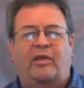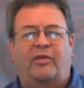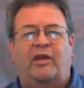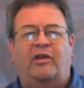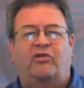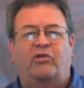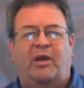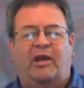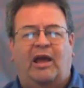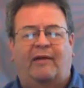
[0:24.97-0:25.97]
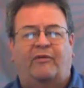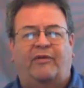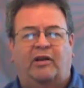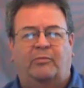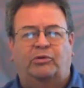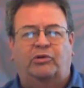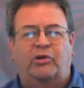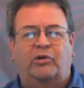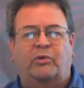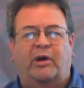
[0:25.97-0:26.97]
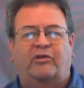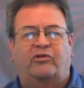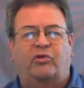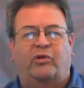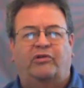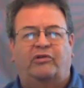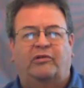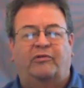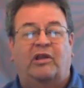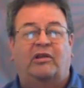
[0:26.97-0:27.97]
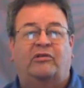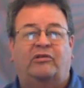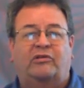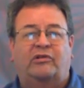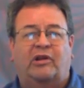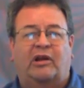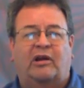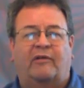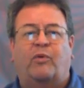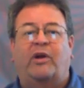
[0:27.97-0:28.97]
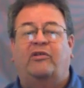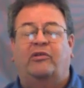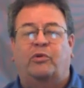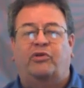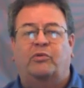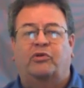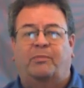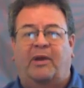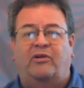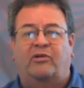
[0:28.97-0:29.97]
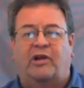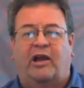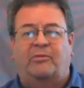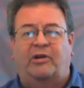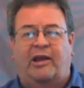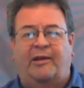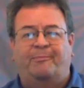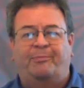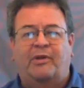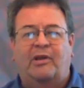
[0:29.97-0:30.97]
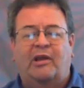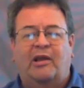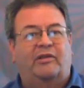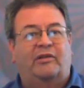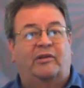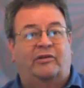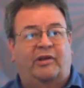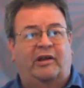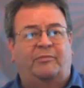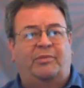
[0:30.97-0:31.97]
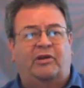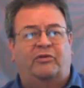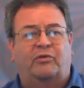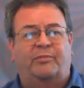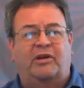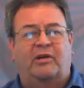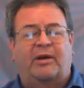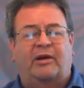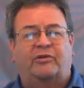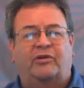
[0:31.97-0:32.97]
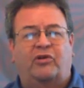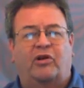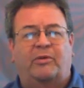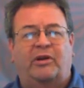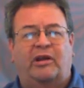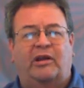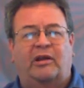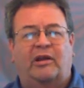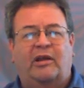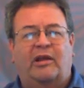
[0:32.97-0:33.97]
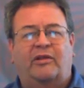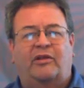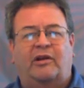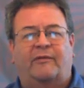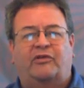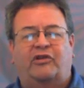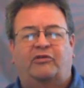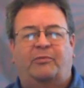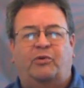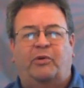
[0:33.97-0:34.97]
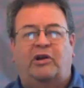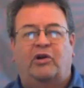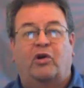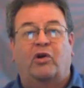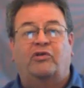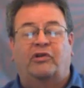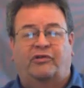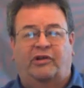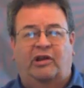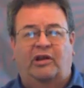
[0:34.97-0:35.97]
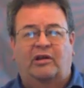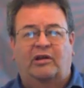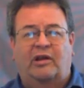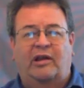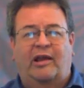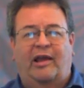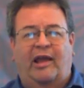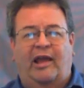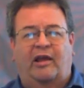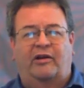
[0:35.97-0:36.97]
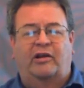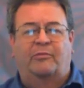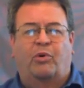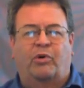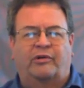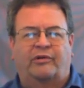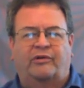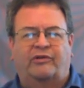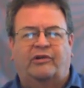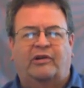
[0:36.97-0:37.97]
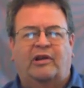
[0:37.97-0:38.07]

things you may have available to you as choices of things, of ways in which you will spend your time today. The second piece will be about determining the differences between urgency and importance.